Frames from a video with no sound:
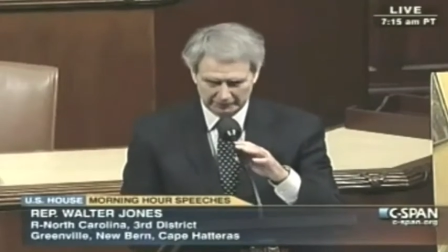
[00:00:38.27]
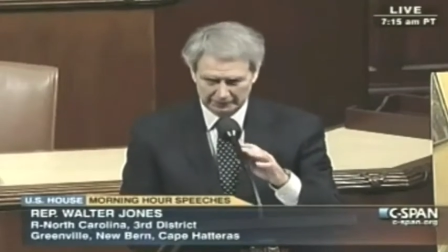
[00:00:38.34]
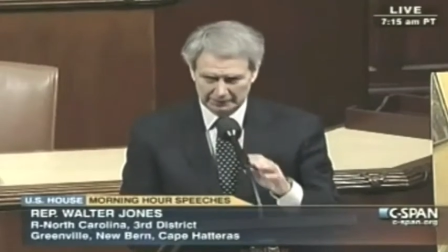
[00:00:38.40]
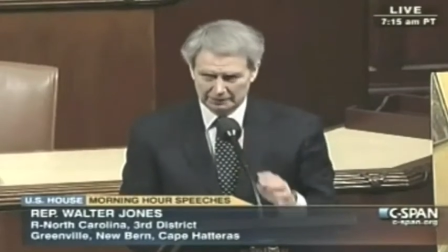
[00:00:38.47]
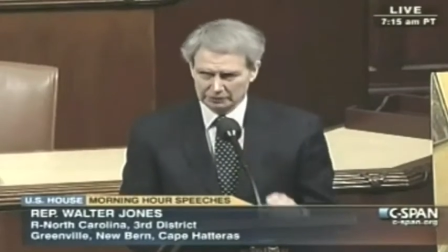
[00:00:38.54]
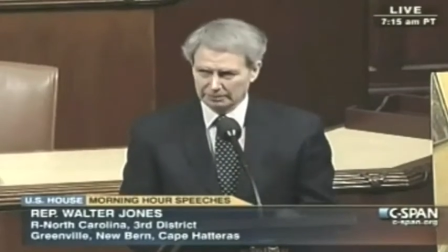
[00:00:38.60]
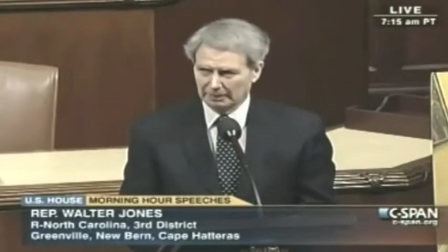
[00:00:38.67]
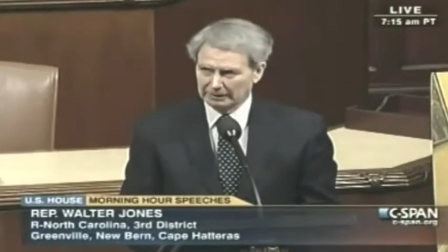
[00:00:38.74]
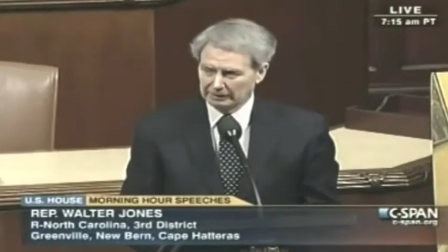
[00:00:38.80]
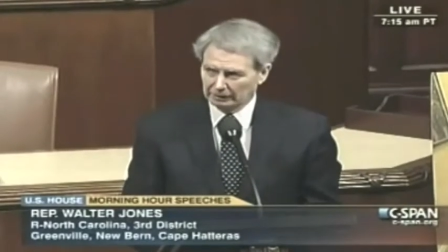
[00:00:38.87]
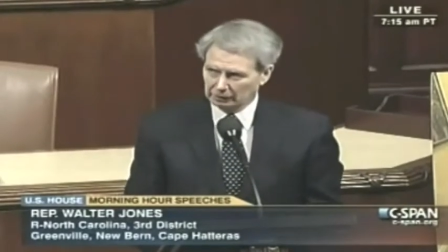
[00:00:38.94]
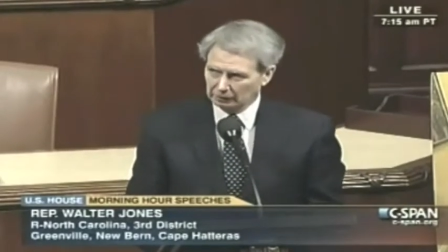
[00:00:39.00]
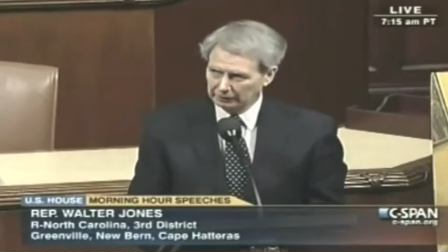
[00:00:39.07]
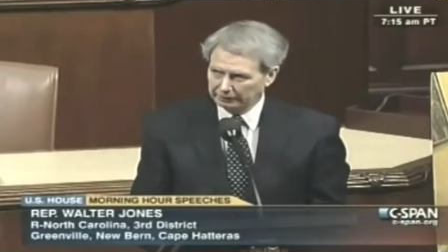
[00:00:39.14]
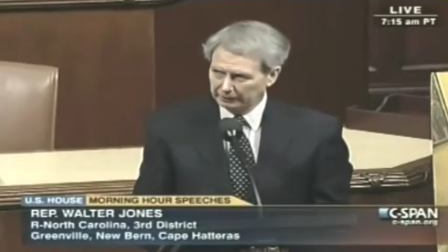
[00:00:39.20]
he has made
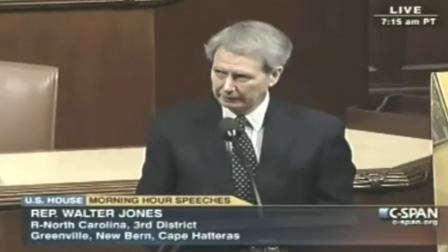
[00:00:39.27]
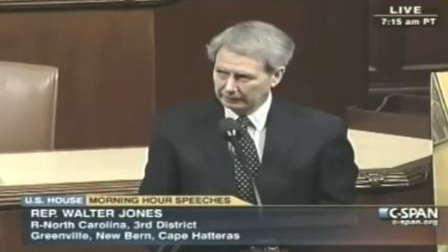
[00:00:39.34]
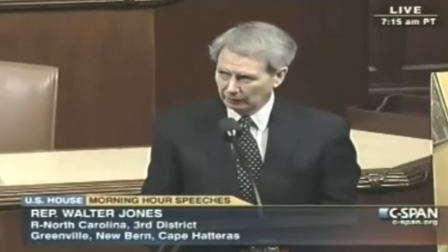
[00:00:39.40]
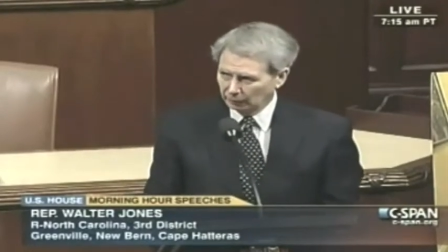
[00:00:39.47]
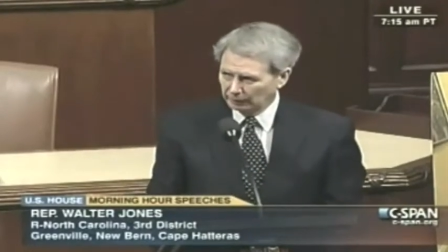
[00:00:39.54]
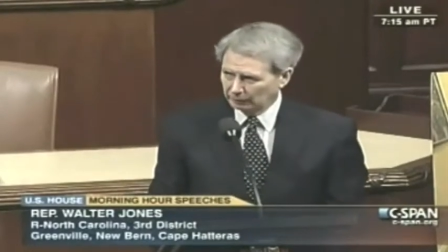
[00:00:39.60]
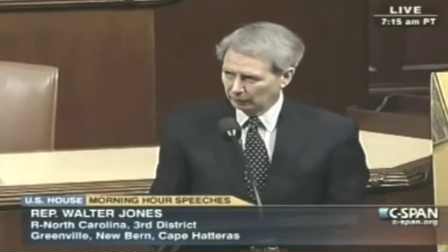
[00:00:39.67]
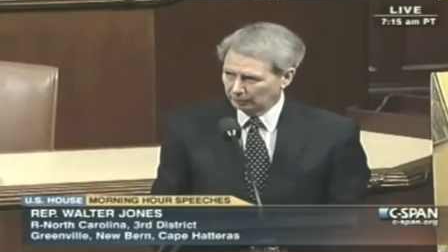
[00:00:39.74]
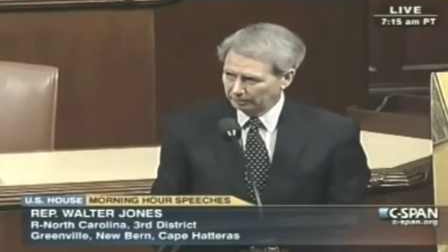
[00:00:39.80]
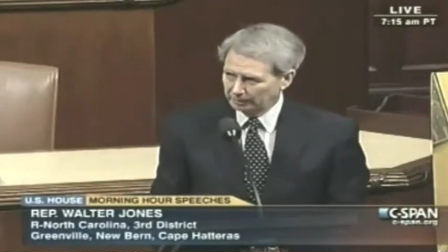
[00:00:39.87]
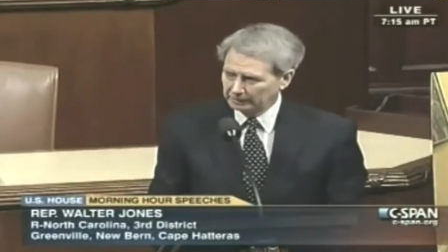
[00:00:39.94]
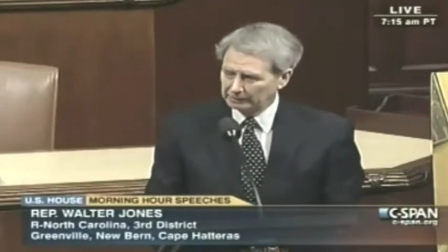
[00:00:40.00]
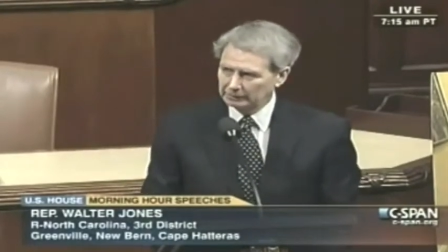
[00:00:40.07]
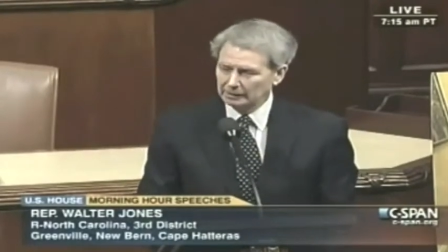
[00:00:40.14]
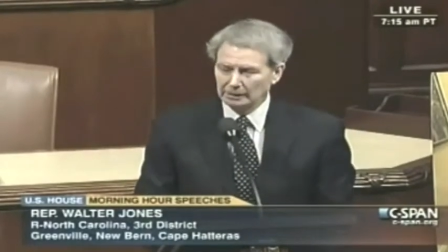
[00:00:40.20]
it clear that we will
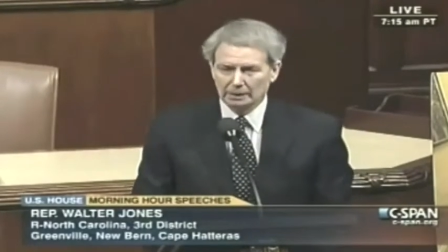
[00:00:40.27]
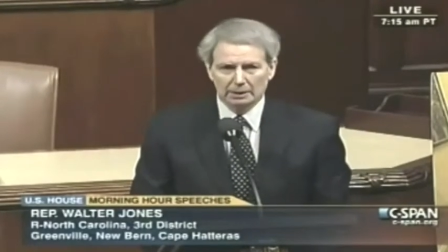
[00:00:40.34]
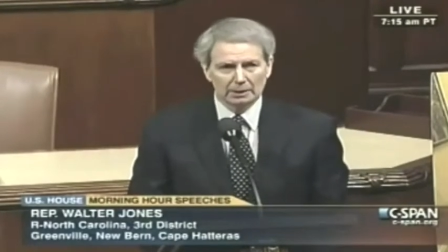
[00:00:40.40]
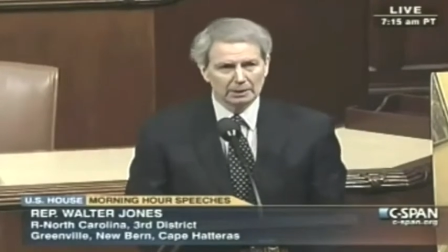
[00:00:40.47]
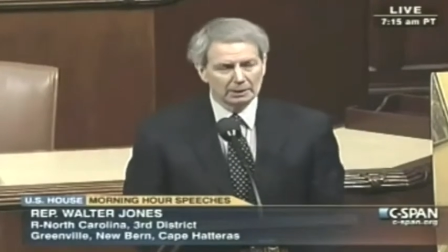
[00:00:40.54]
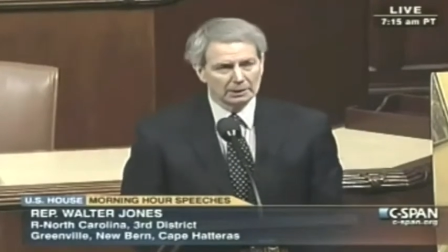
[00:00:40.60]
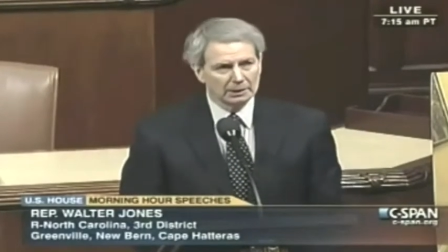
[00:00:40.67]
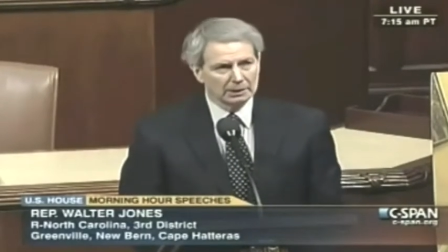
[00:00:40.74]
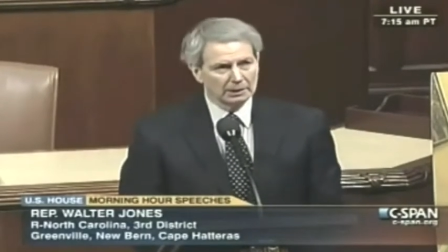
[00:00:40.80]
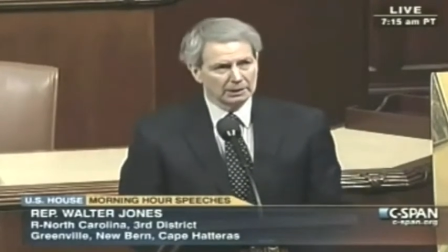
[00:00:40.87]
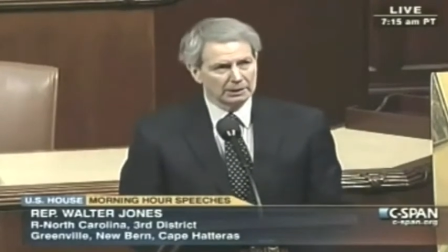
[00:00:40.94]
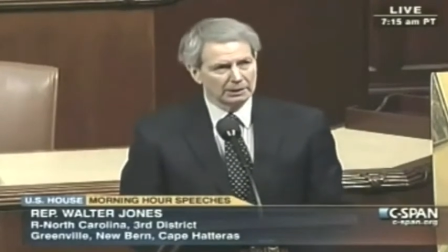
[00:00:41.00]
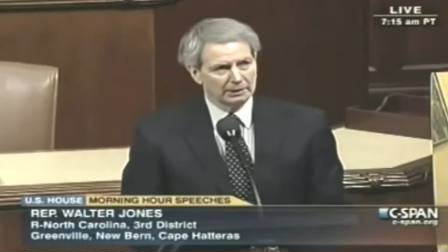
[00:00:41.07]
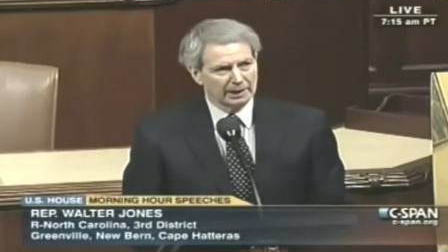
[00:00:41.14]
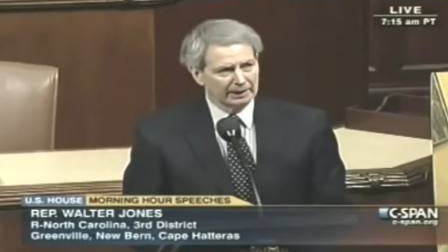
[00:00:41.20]
be
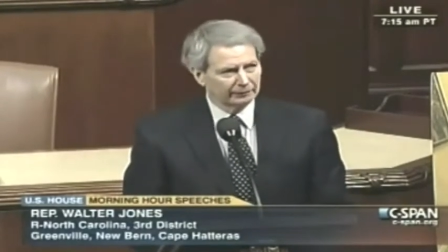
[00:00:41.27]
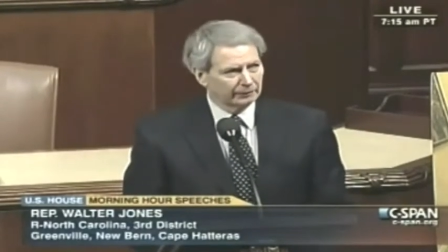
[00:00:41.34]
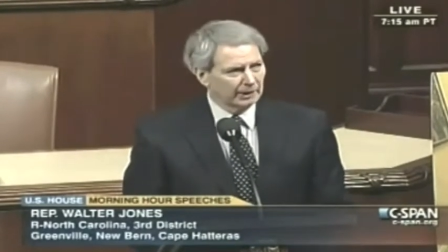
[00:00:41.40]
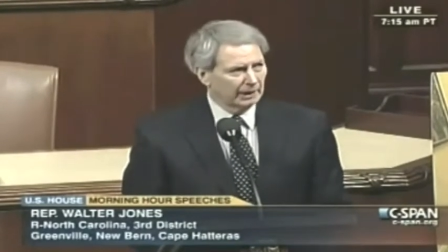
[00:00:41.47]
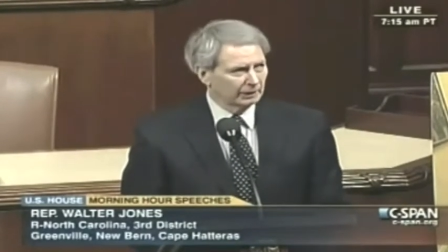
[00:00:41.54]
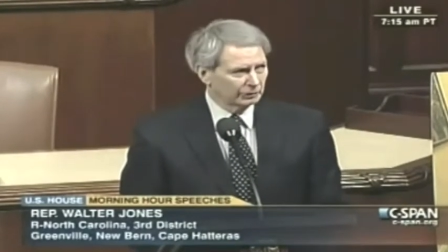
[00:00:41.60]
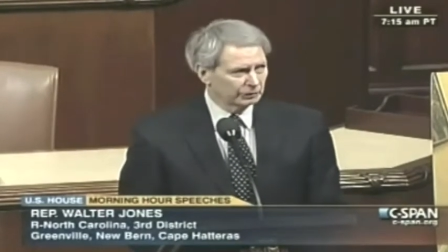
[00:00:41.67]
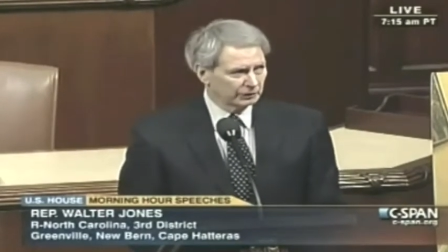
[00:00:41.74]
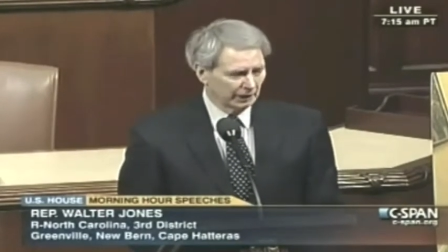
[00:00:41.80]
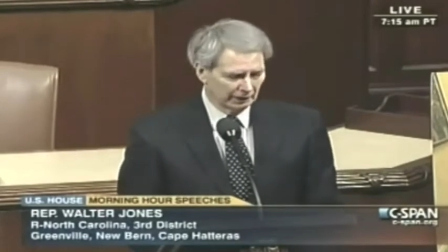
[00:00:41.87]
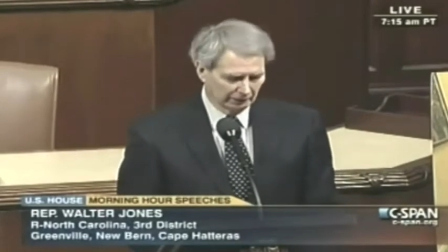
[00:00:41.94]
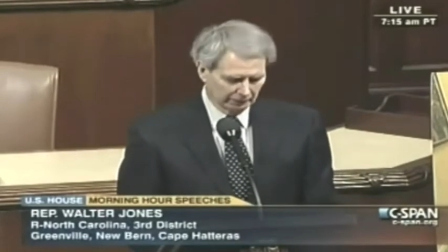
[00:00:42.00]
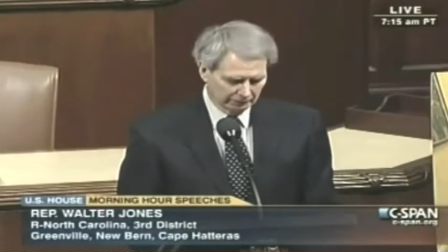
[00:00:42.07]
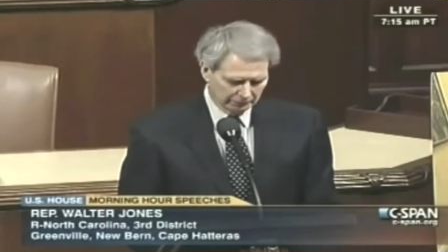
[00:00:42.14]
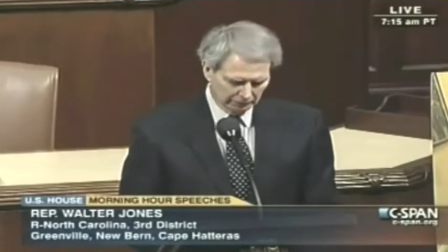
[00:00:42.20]
in
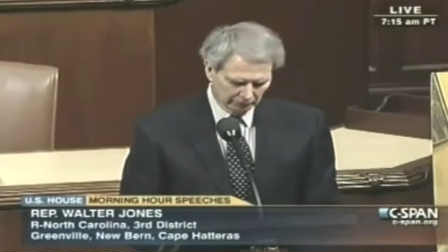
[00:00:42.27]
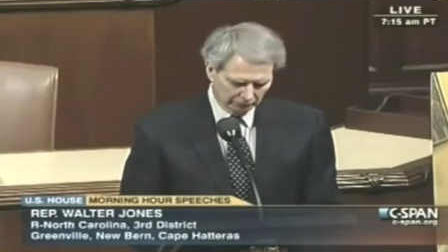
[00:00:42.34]
Afghanistan until